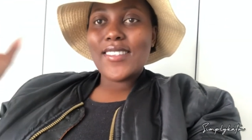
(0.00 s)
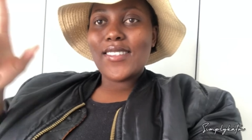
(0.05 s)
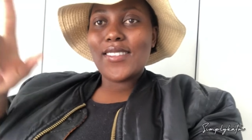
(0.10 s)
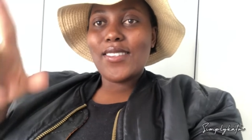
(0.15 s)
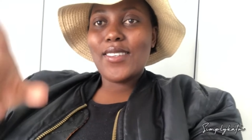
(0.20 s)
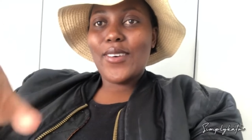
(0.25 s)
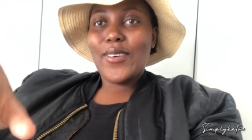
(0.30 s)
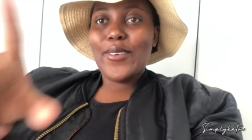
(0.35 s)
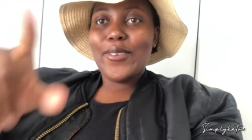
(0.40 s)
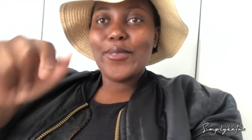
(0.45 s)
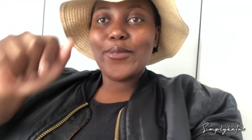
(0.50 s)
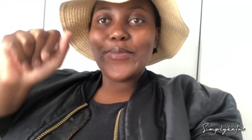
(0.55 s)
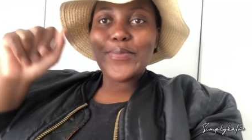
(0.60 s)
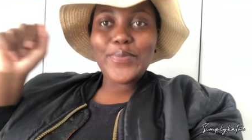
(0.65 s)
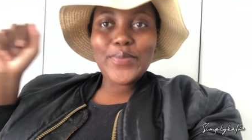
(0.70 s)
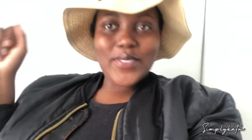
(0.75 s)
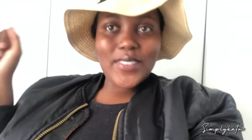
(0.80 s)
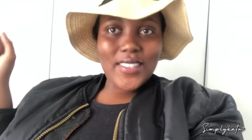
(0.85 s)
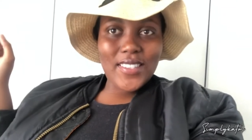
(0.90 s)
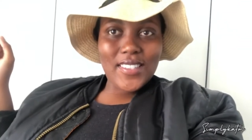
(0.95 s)
so
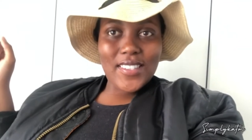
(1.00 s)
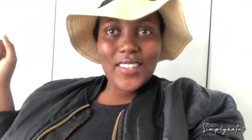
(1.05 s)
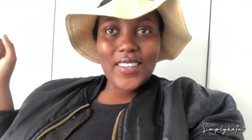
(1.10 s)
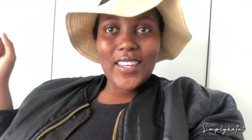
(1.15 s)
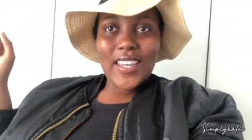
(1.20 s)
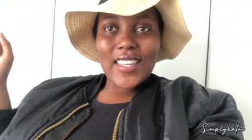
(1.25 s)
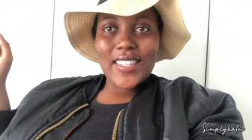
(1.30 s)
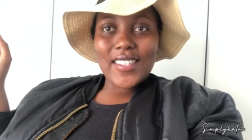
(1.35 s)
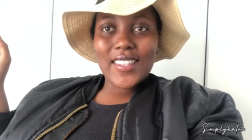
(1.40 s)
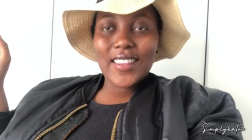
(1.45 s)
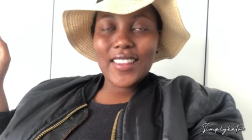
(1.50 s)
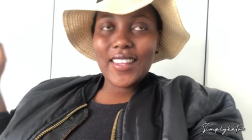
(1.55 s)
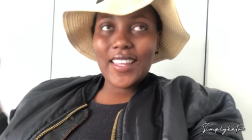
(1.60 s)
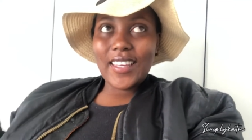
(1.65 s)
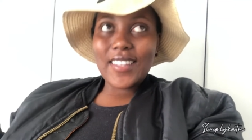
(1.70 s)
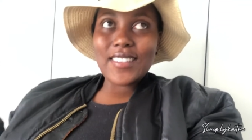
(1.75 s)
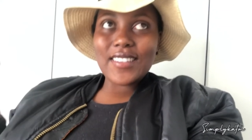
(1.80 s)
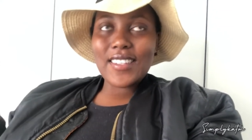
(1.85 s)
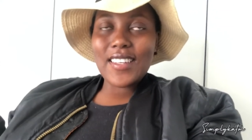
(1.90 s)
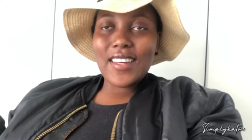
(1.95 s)
see you guys
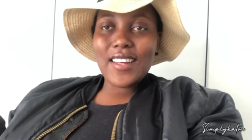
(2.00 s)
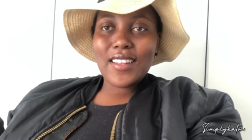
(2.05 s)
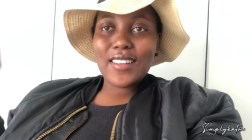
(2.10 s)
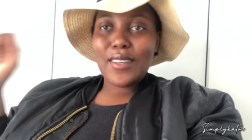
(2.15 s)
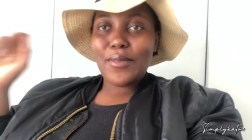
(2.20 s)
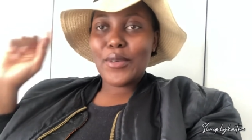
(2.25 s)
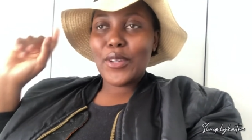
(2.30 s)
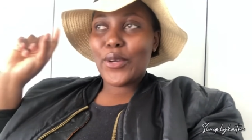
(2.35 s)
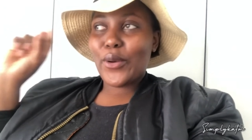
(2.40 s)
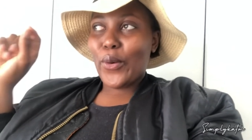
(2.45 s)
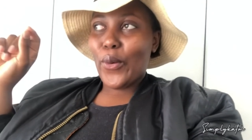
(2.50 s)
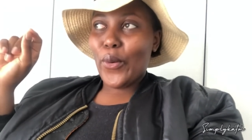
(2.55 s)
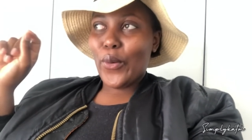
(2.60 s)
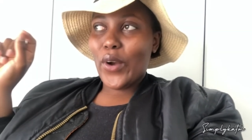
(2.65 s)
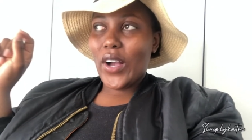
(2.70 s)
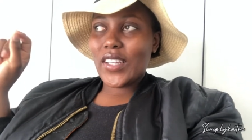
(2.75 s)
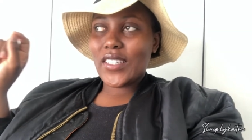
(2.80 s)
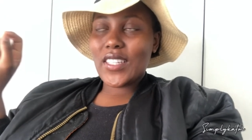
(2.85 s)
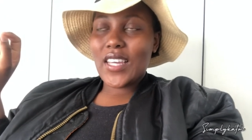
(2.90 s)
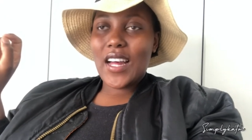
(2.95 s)
later let me go
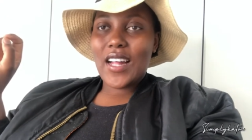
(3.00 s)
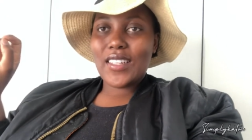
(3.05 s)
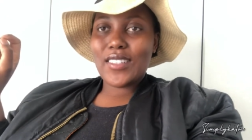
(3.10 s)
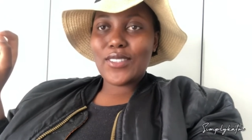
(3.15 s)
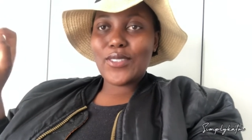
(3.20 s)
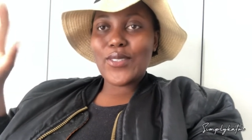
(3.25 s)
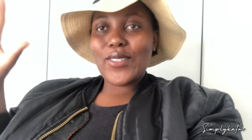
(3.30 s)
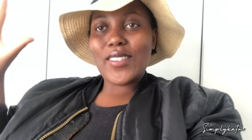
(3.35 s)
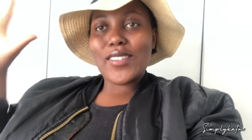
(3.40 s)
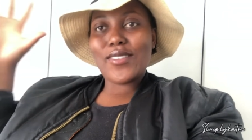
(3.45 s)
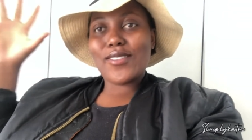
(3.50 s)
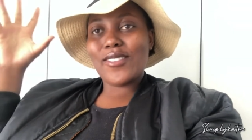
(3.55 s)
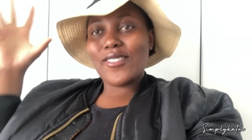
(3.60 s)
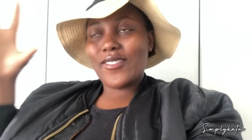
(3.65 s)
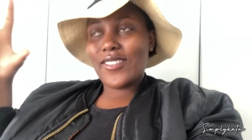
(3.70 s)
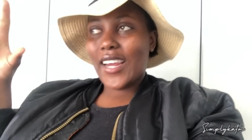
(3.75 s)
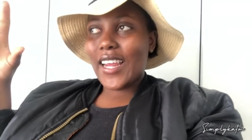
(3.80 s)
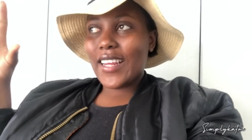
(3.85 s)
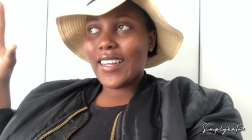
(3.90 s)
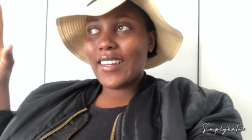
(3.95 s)
child because it's
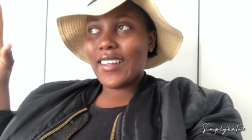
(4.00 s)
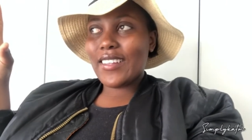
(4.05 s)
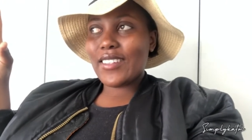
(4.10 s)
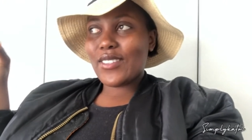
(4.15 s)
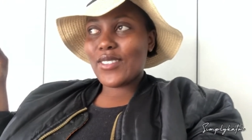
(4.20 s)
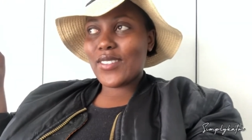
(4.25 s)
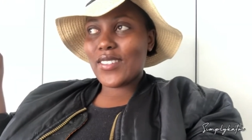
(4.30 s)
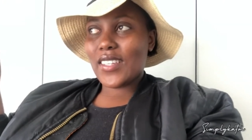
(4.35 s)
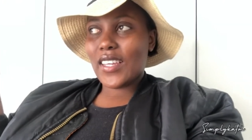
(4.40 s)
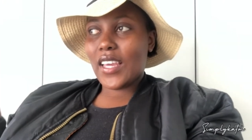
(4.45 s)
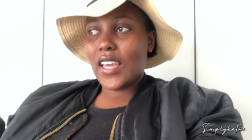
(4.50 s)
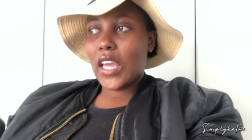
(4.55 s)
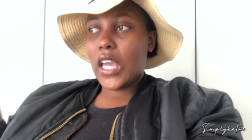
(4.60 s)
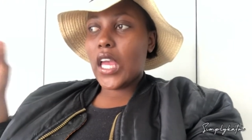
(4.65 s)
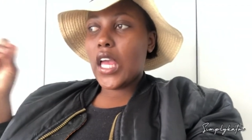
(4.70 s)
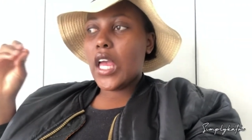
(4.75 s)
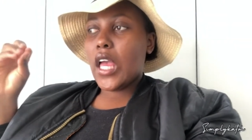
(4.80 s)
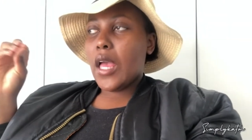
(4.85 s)
raining today